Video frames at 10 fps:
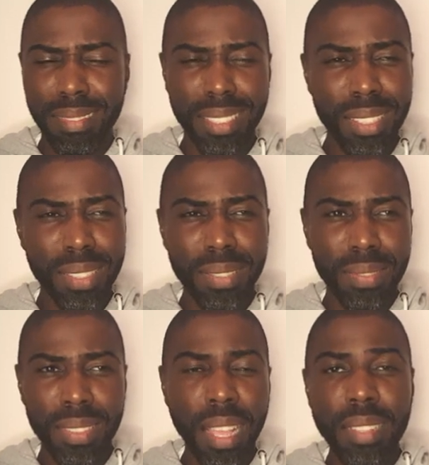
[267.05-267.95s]
You know,
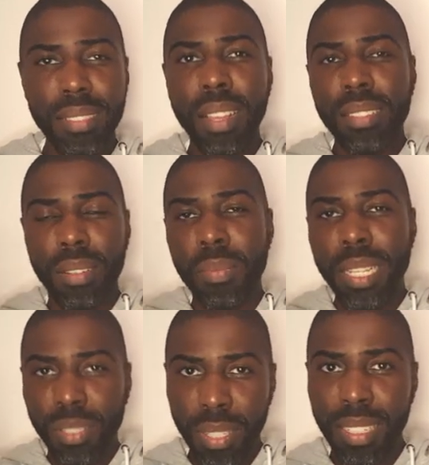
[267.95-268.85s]
not on
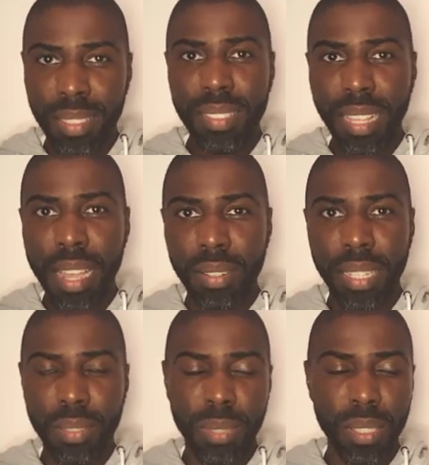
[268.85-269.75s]
Madonna's style
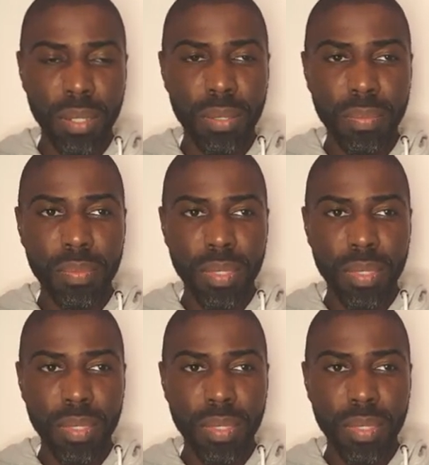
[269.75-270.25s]
that we know.